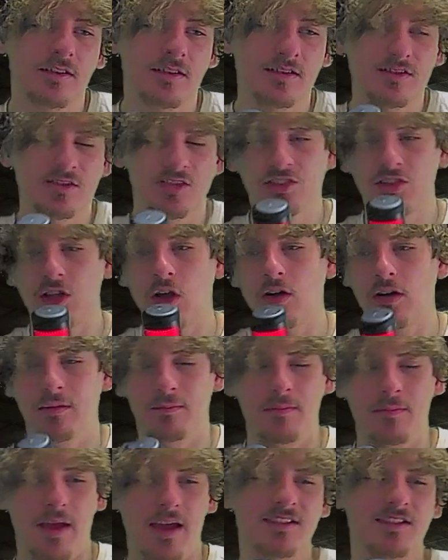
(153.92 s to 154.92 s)
it's a
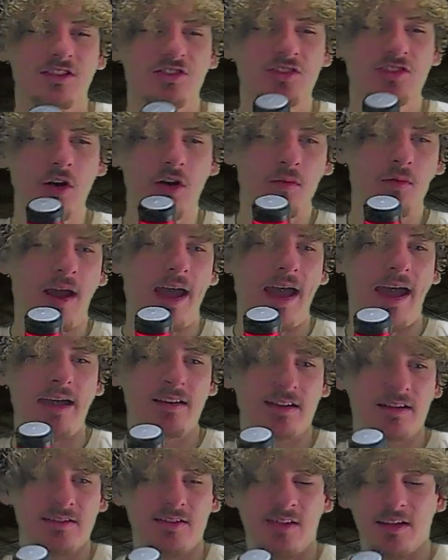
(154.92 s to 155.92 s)
starting it's the start rat
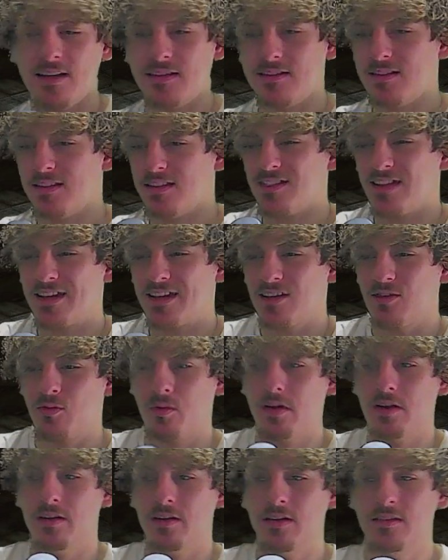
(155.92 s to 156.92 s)
it's like it's it's like
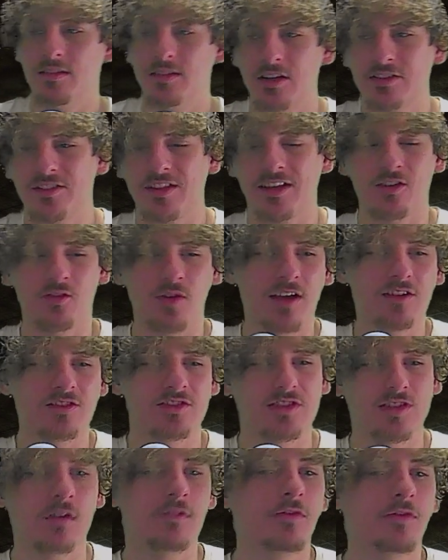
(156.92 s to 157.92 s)
you know it's like ground
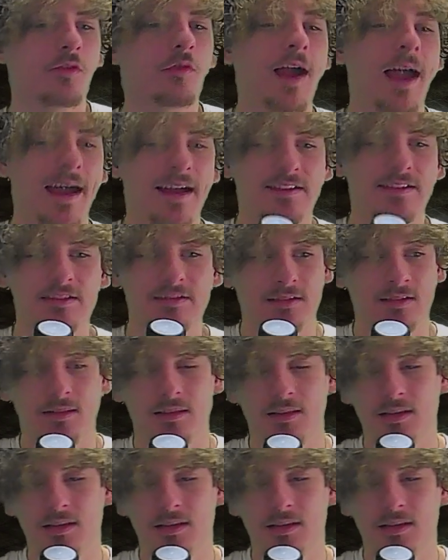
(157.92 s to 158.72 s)
zero for rats